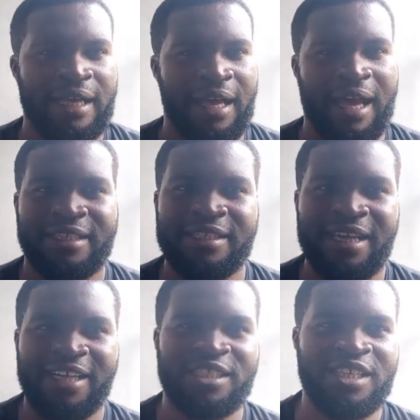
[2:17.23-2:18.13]
I
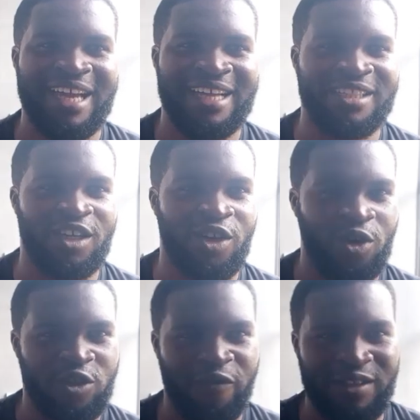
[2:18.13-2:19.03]
didn't actually add the
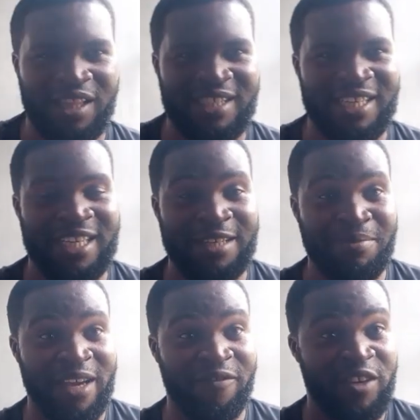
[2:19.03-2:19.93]
cost of fertilizer in
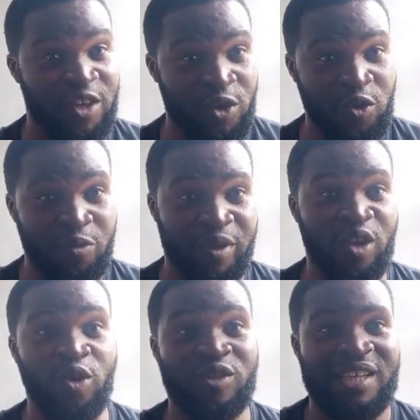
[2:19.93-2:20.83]
my video
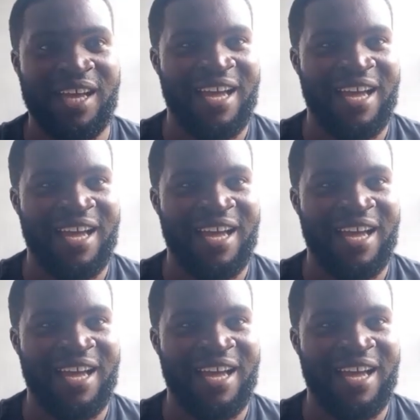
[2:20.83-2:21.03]
because